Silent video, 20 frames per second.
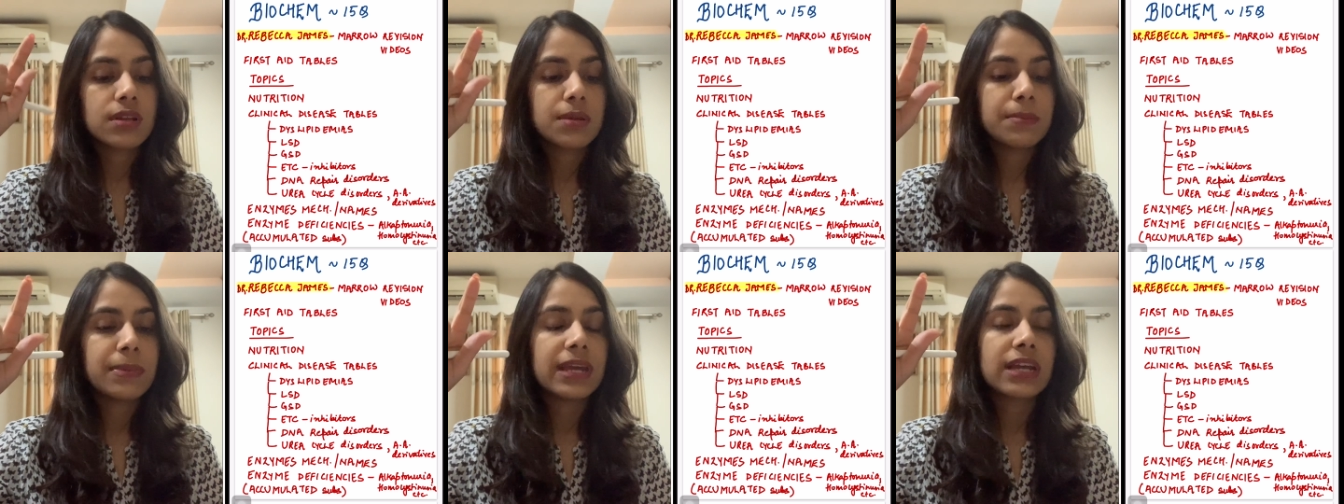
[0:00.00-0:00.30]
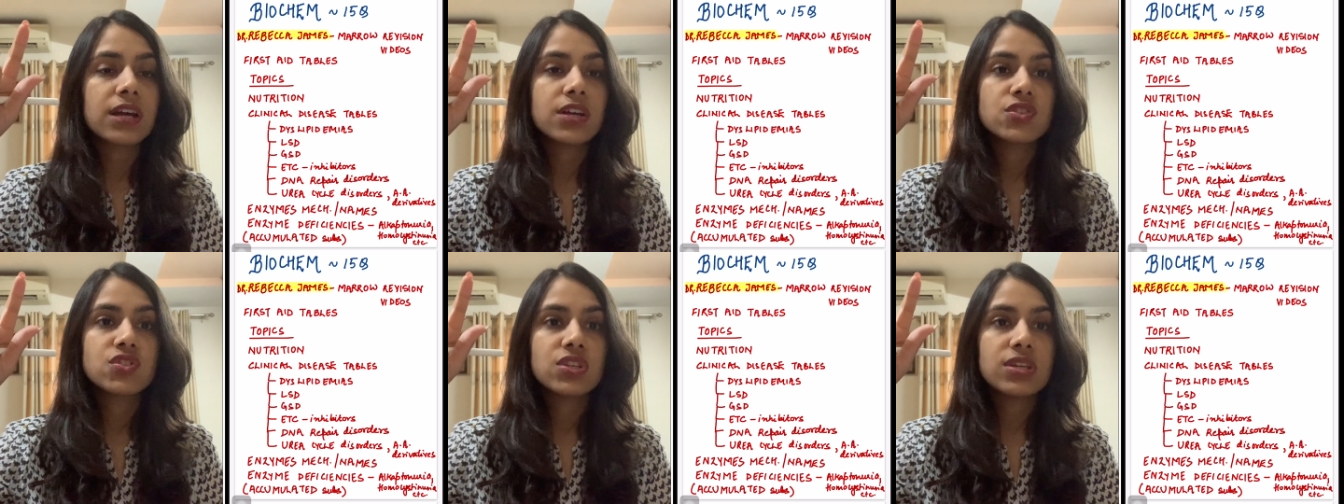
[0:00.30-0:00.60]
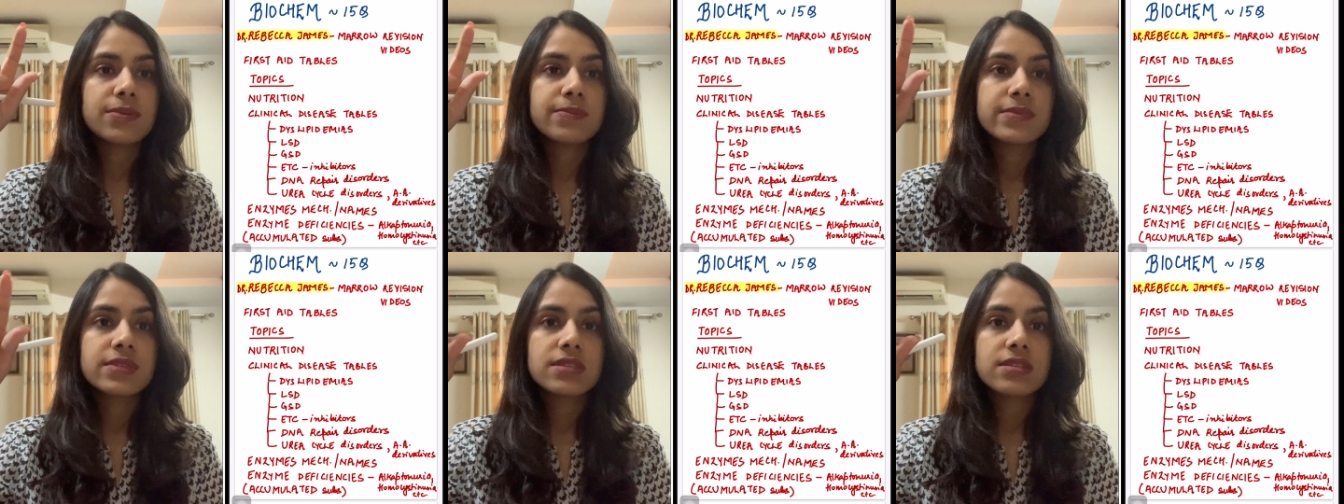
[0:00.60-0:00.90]
Rebecca
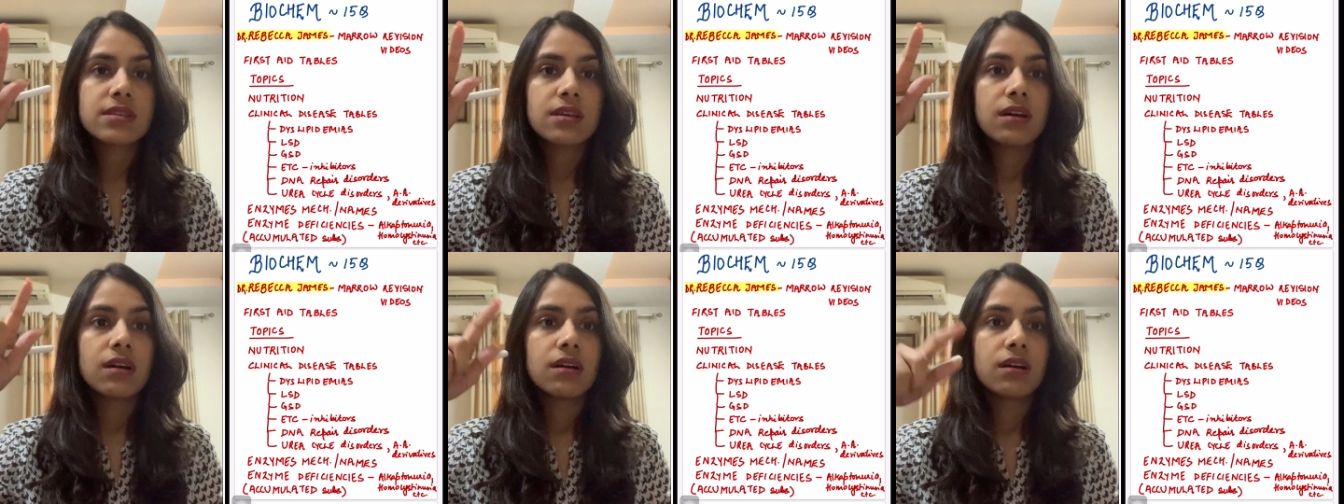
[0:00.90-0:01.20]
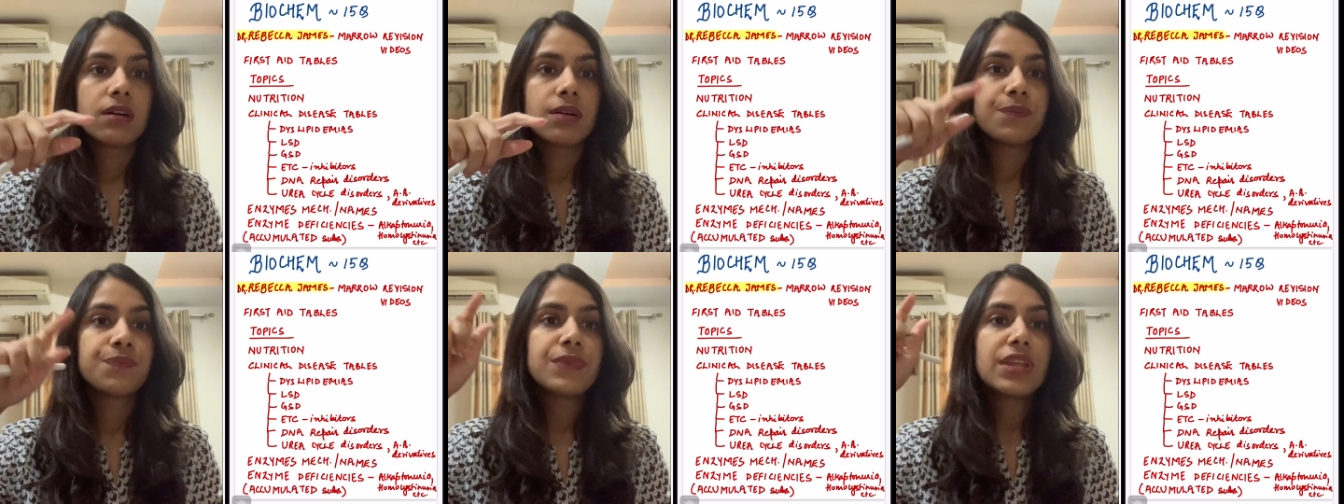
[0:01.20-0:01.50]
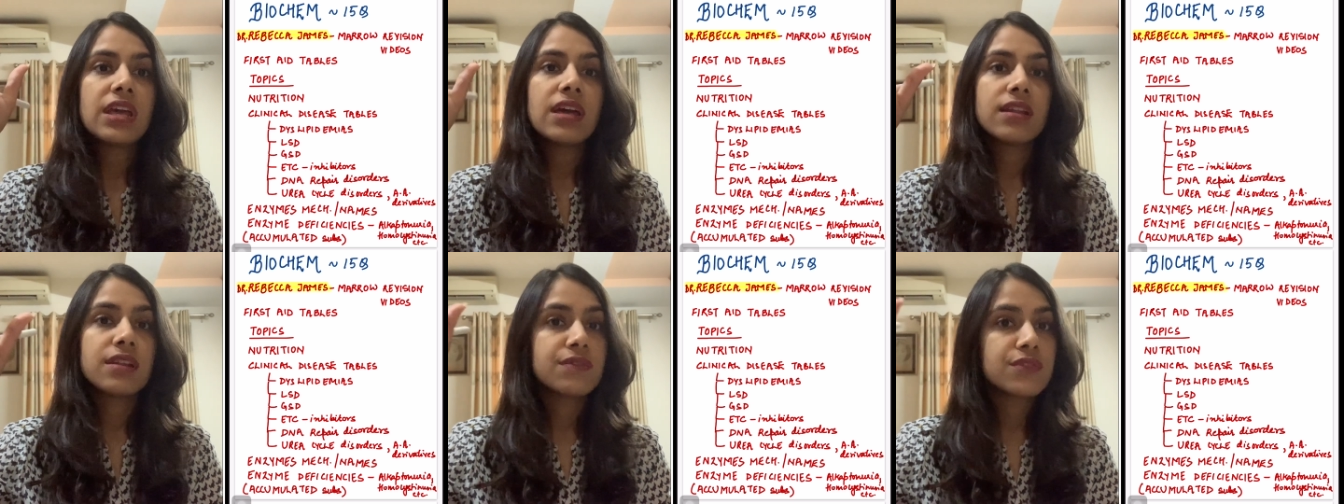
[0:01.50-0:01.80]
James' um,
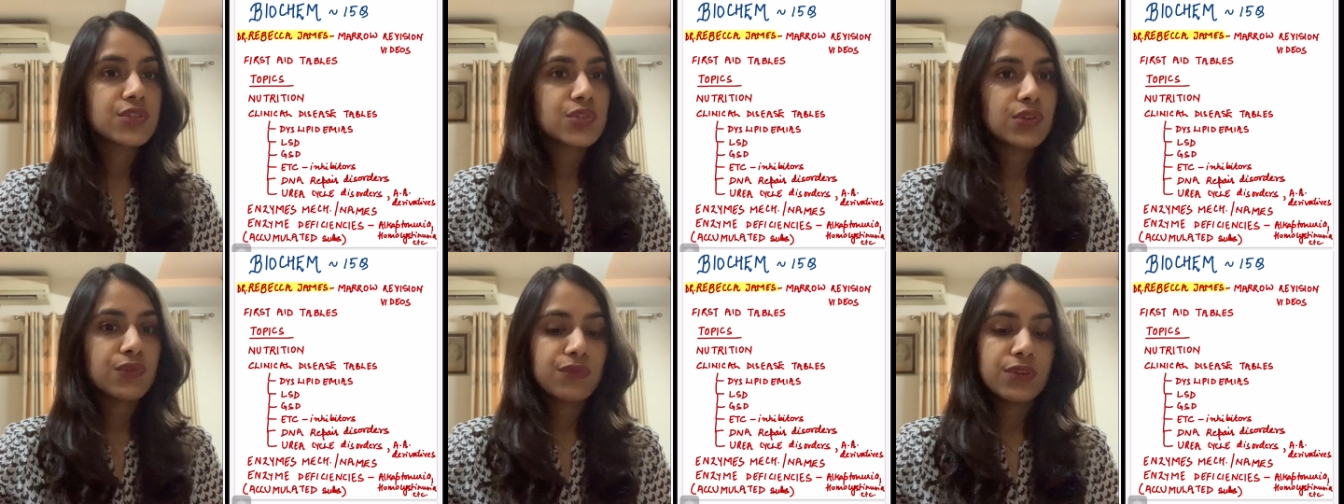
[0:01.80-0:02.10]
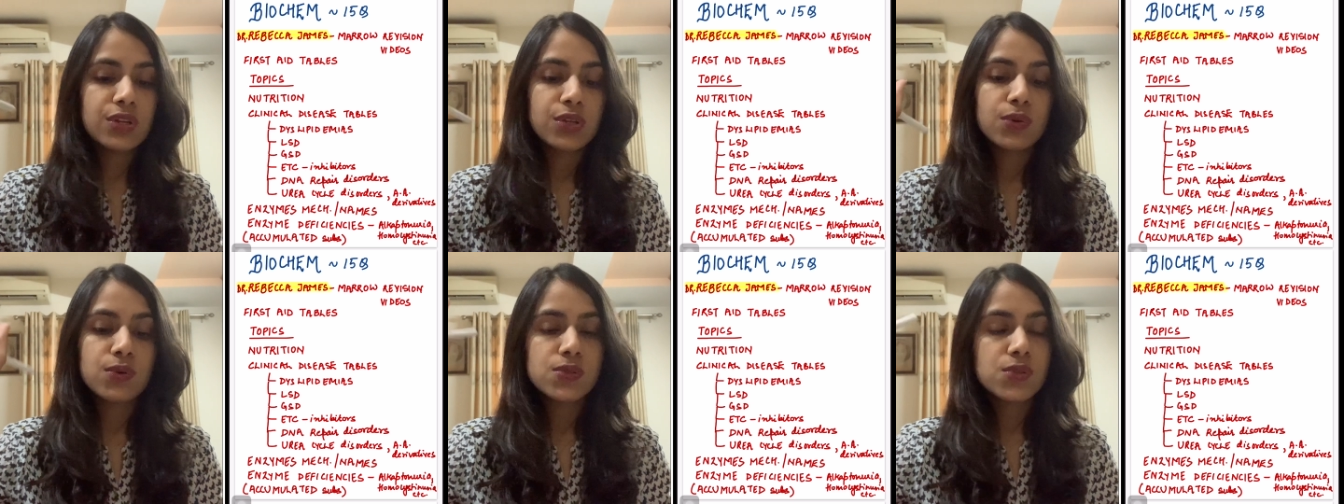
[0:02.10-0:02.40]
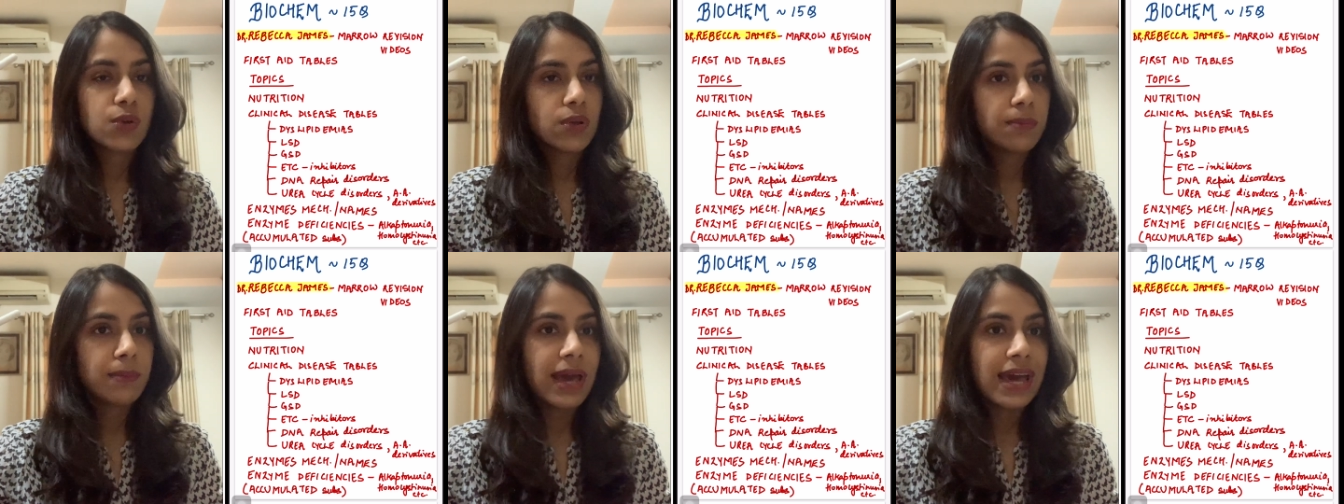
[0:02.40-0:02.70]
revision videos
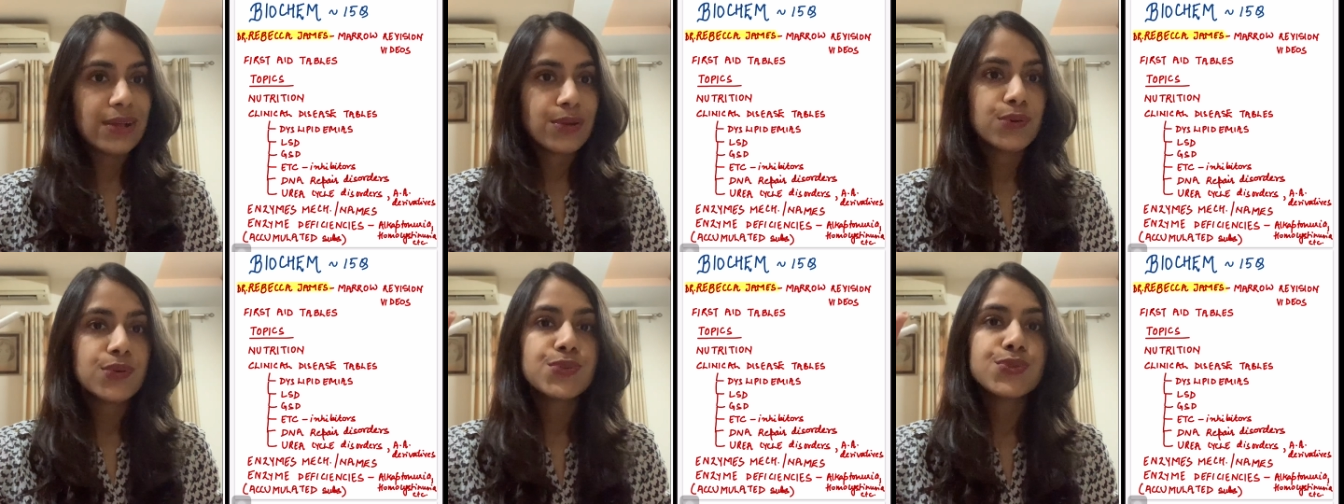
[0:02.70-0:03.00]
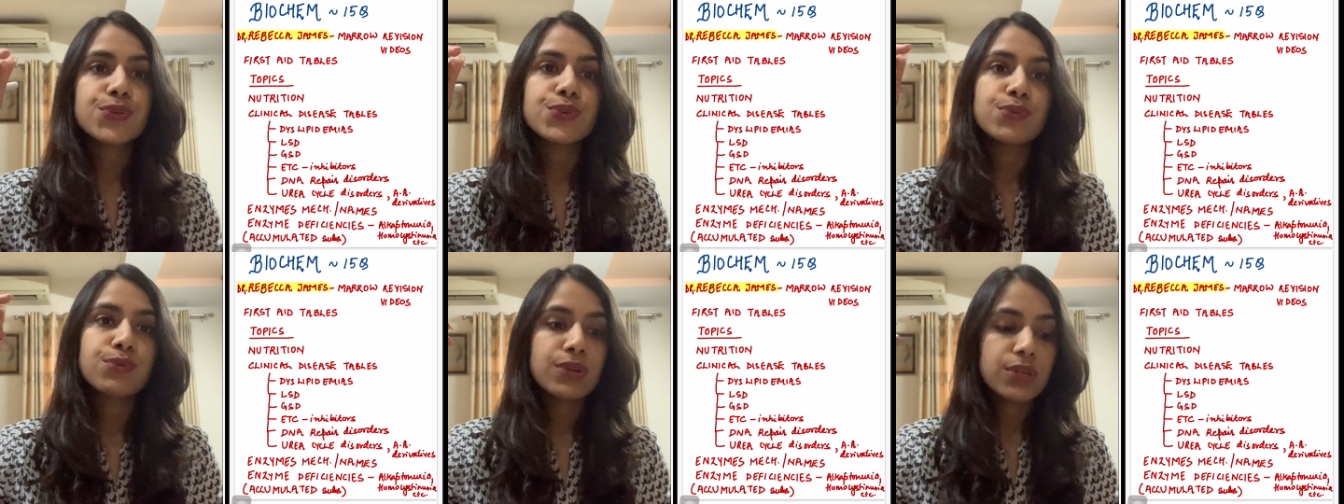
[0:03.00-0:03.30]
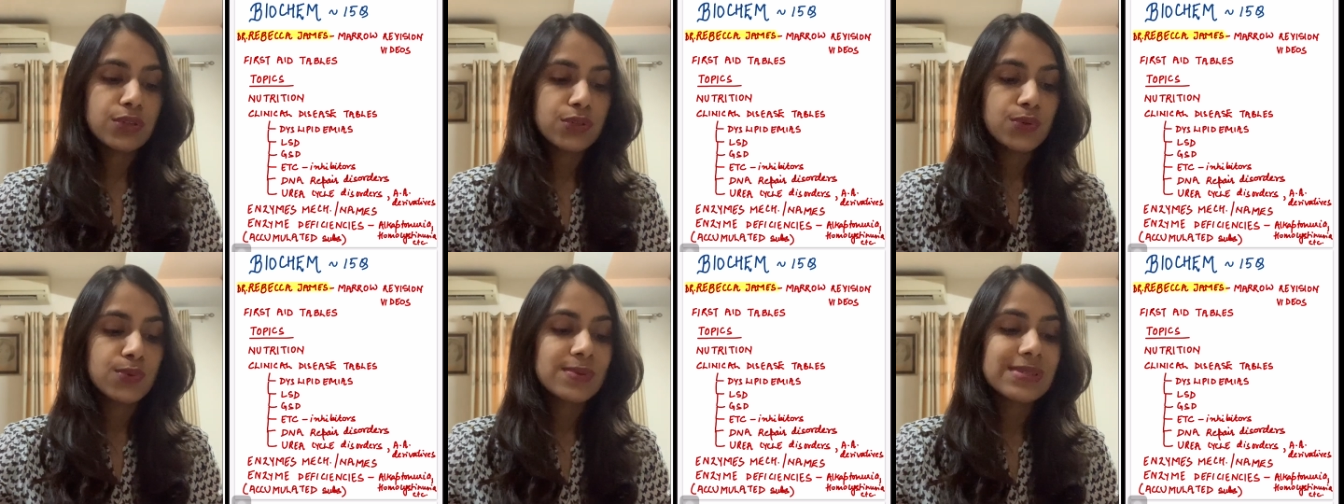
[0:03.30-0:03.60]
on marrow. So you
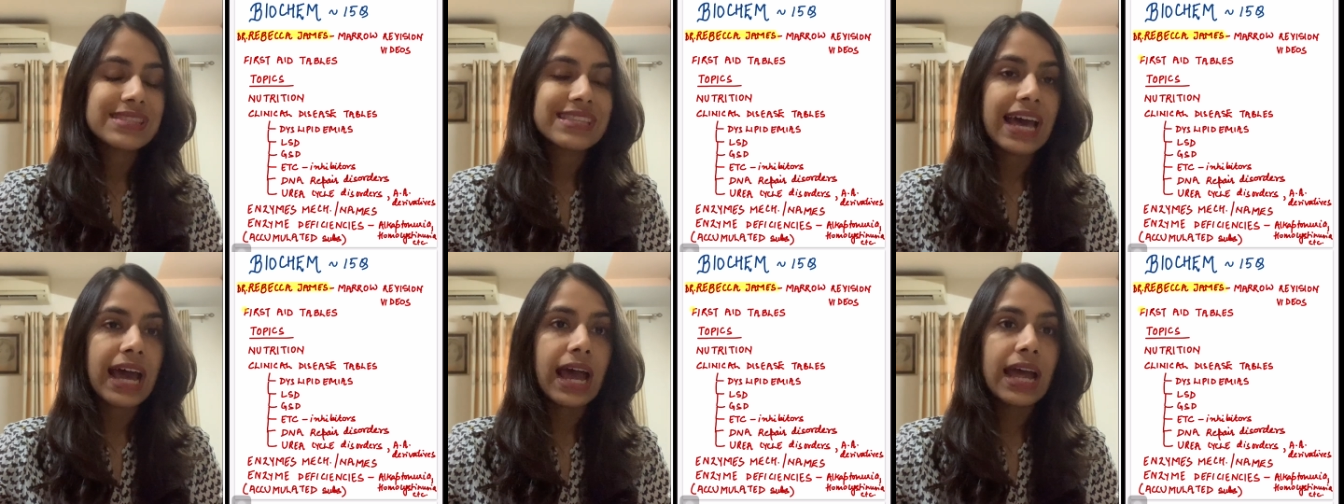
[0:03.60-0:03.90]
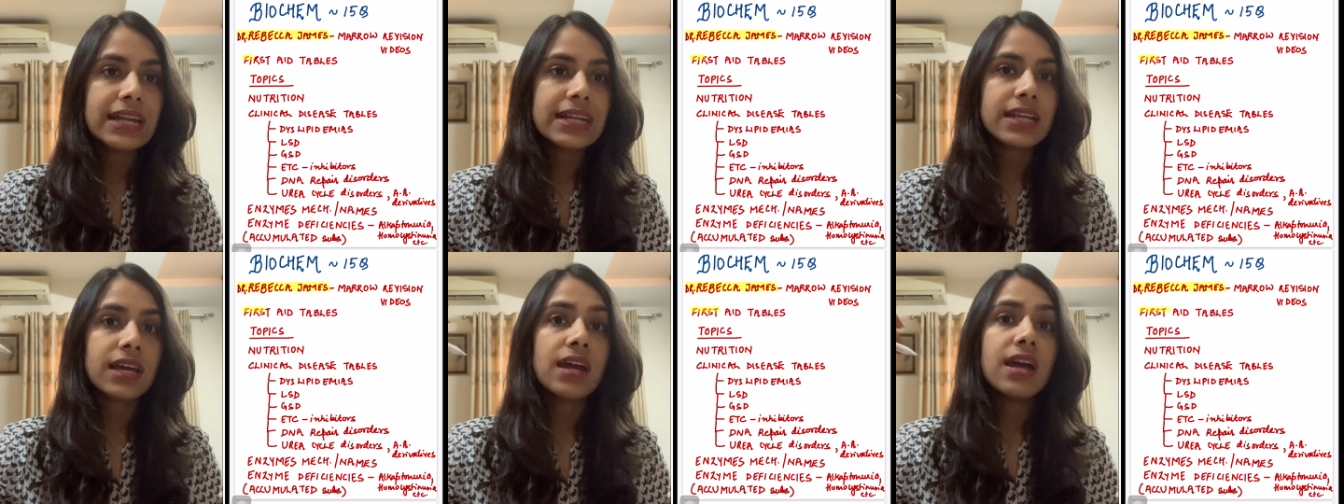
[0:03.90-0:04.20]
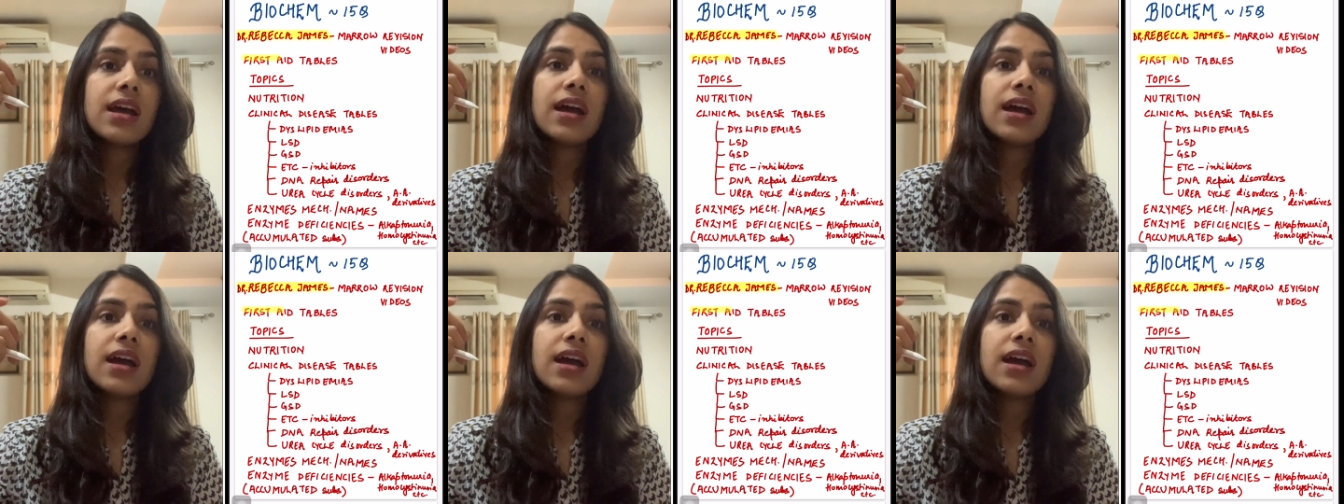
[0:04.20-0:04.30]
can use that.